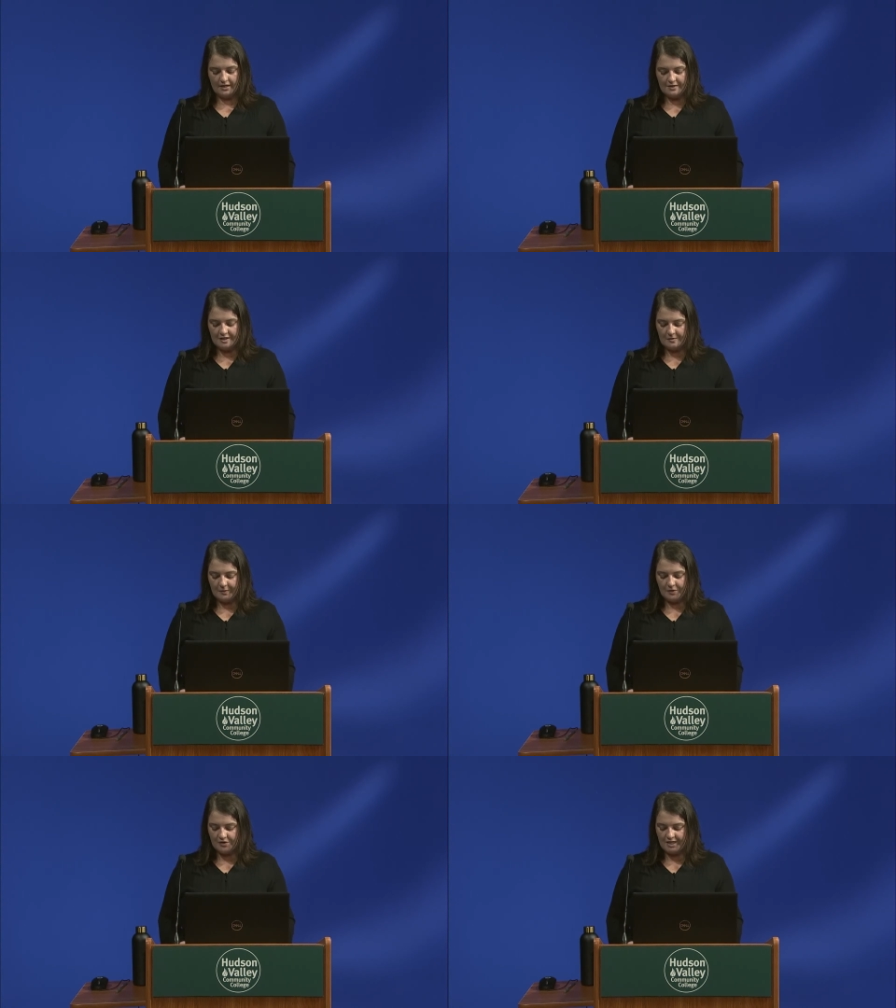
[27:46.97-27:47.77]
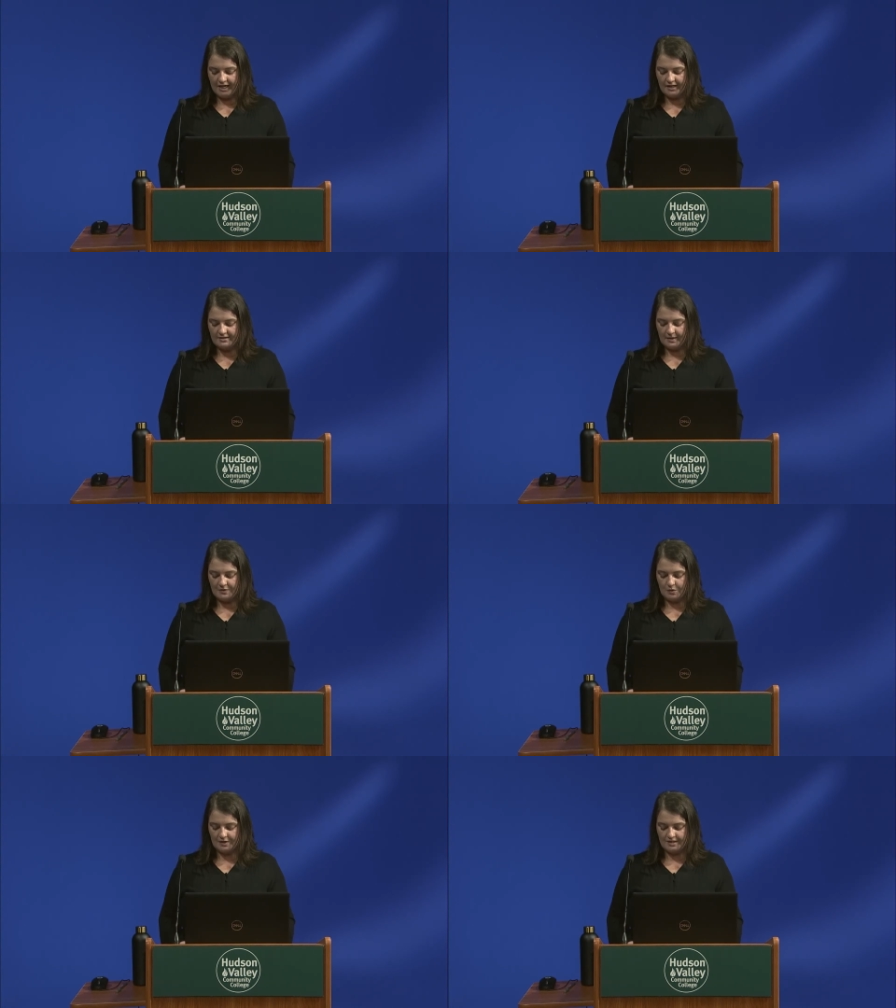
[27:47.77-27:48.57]
These people are taking steps
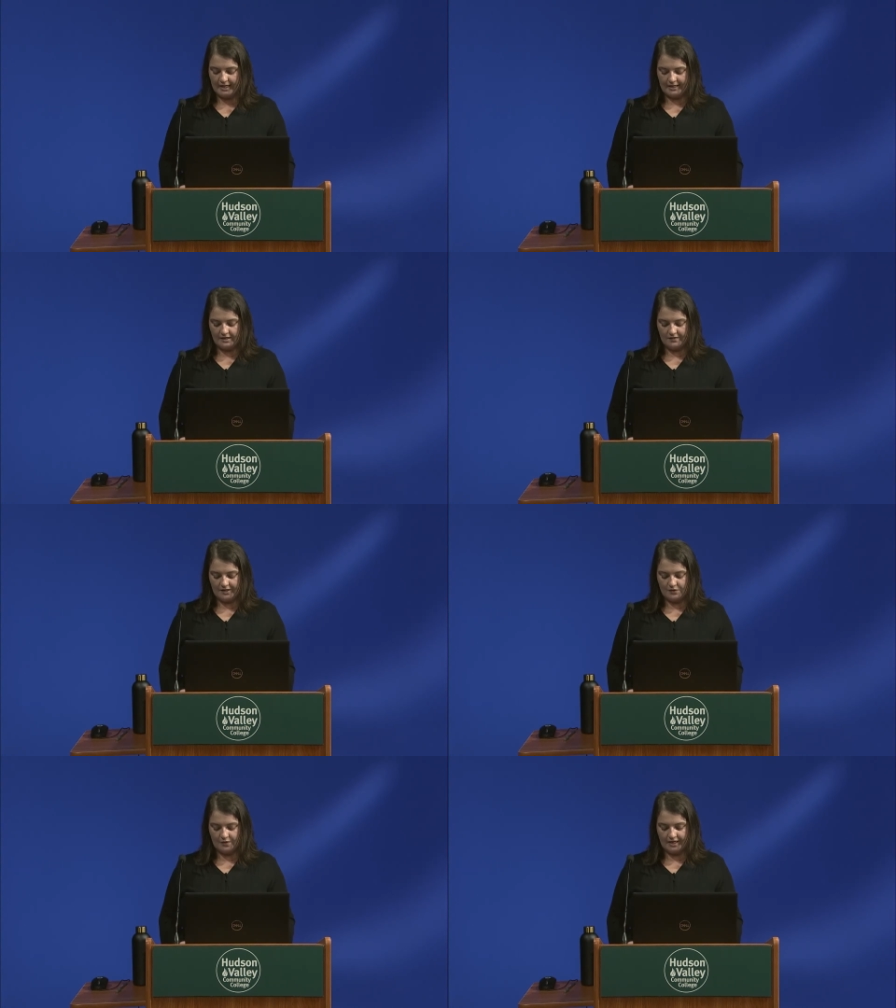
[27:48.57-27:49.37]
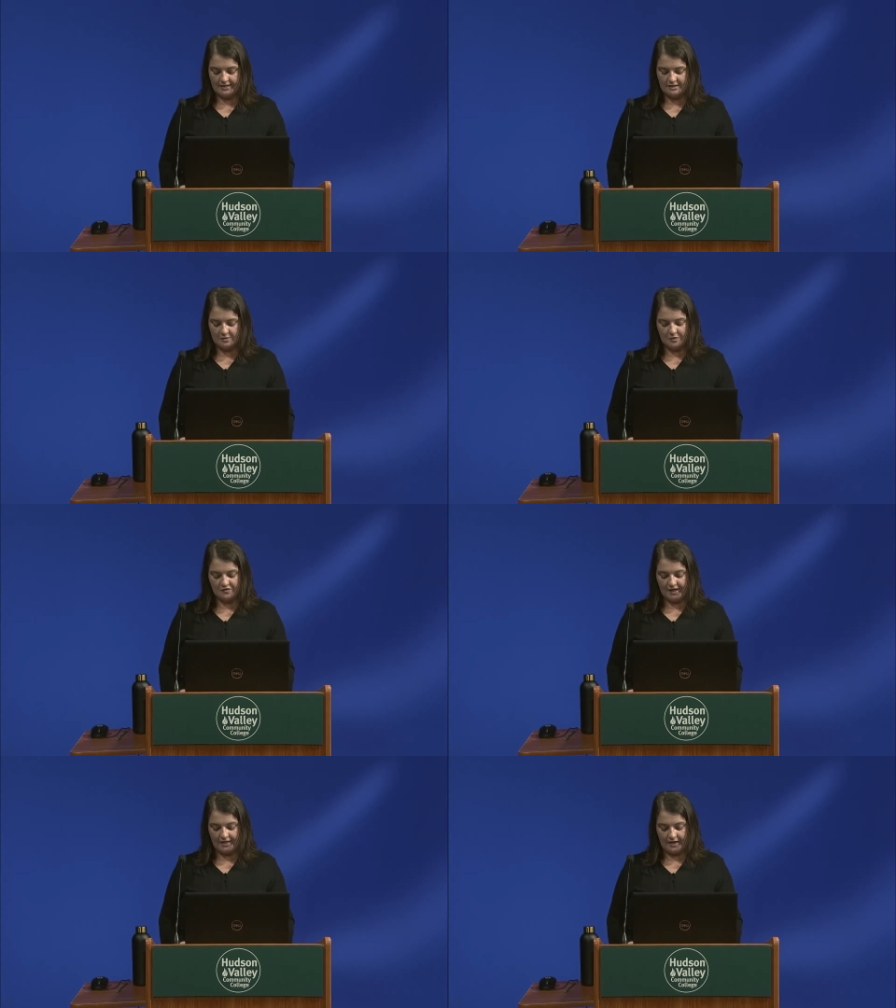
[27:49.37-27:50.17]
towards tiny living so they can
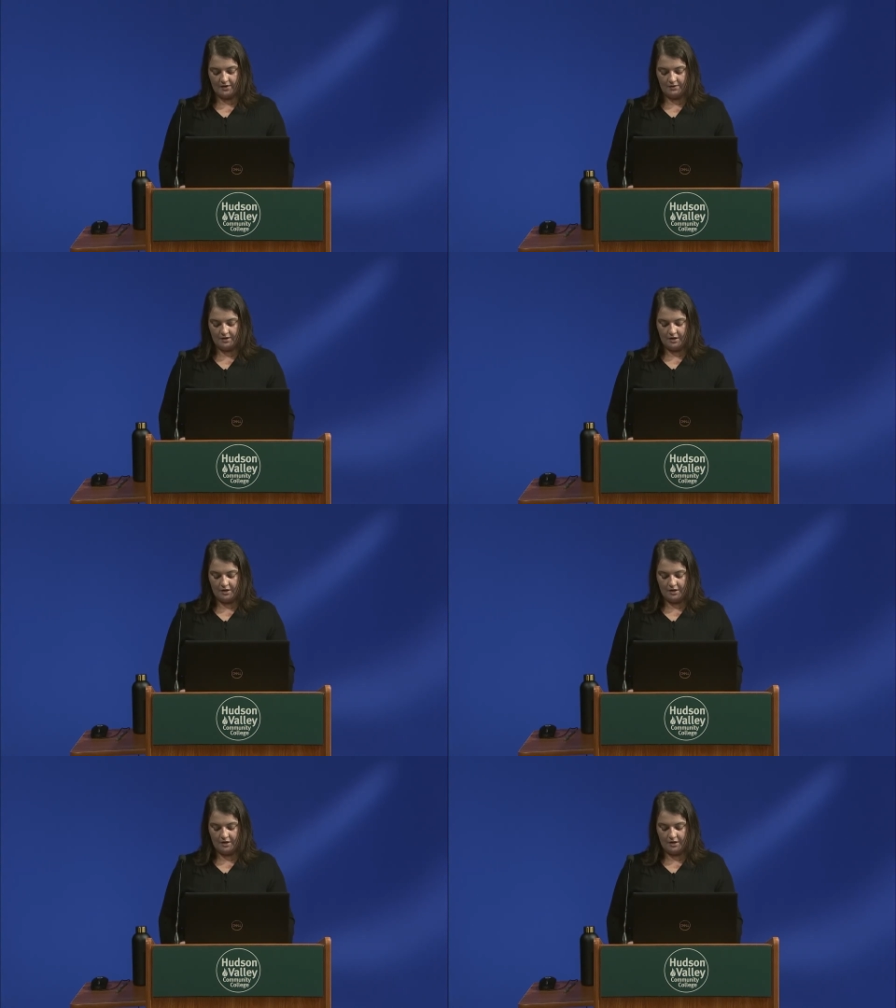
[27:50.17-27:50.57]
simplify now,